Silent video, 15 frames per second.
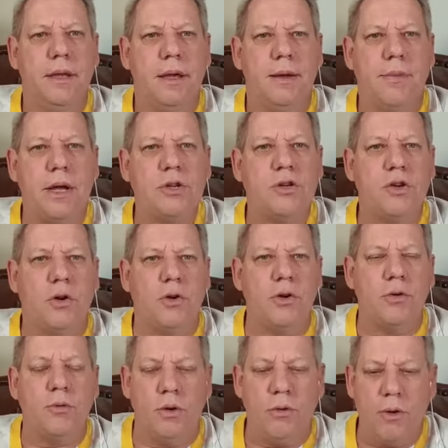My
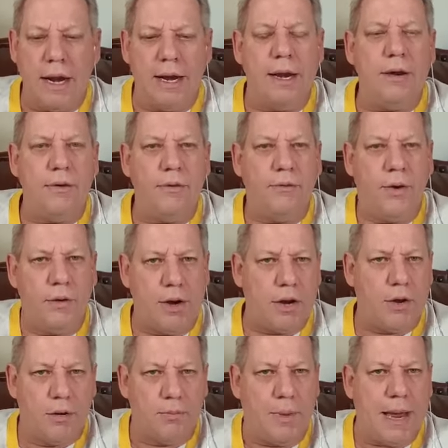children were really very
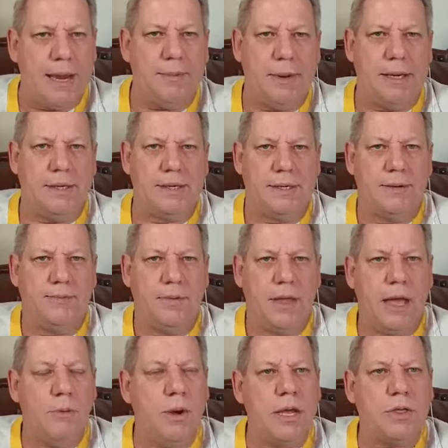good babies,
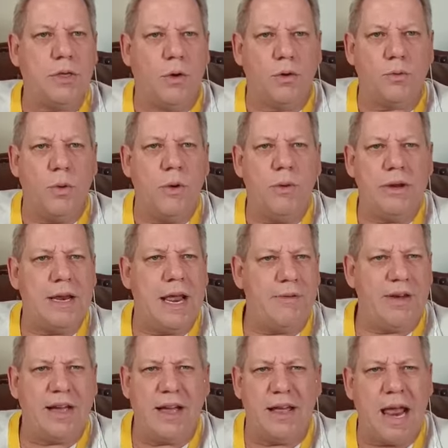and we thought we were
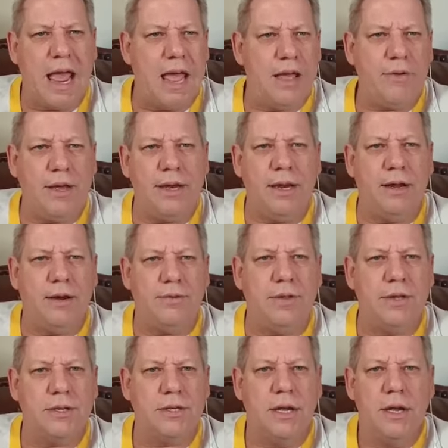never going to have any of
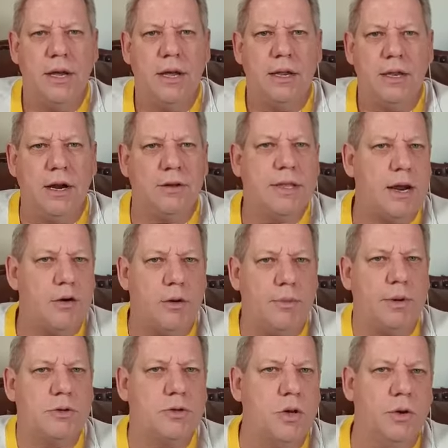this you know,
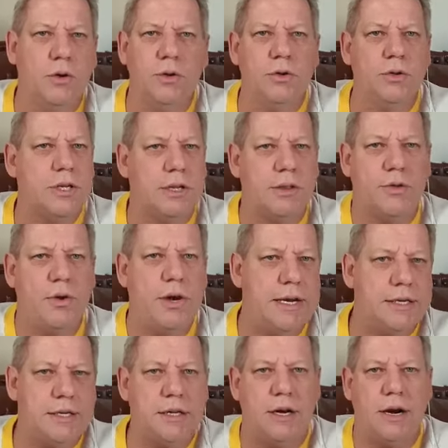terrible twos and
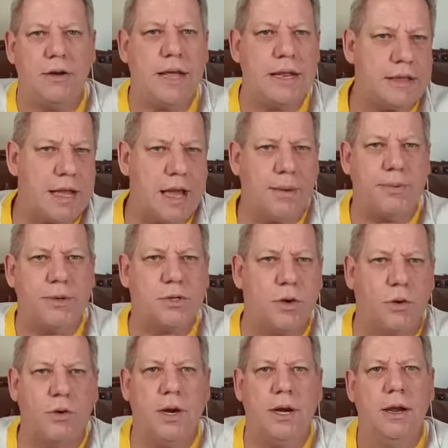threes, you know, that type of
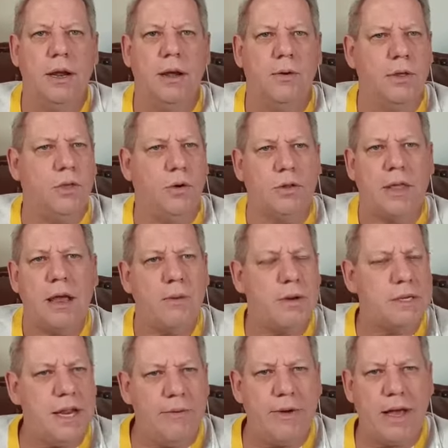story. We thought that
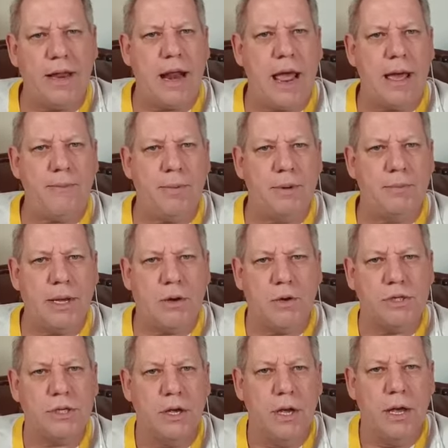was never going to happen
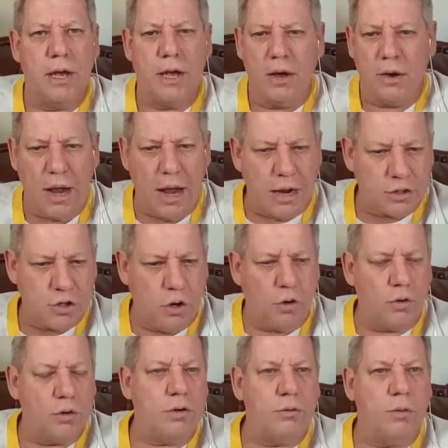because our
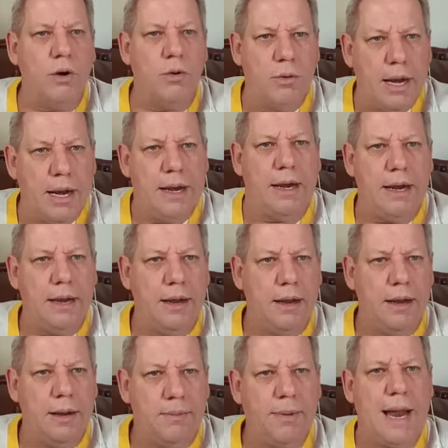children were really
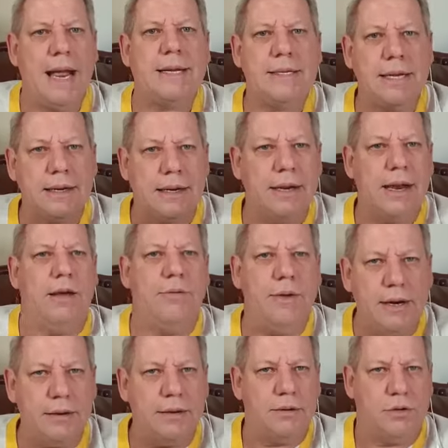placid,
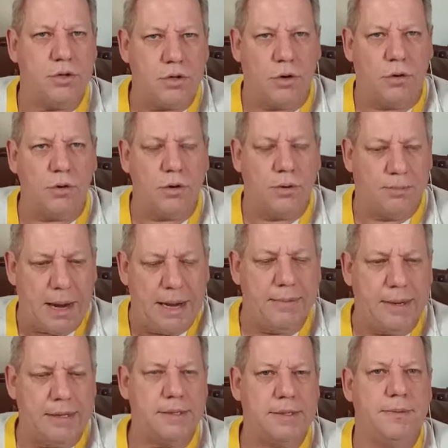loving children,
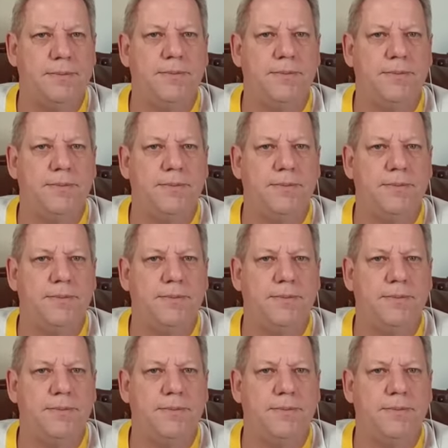babies.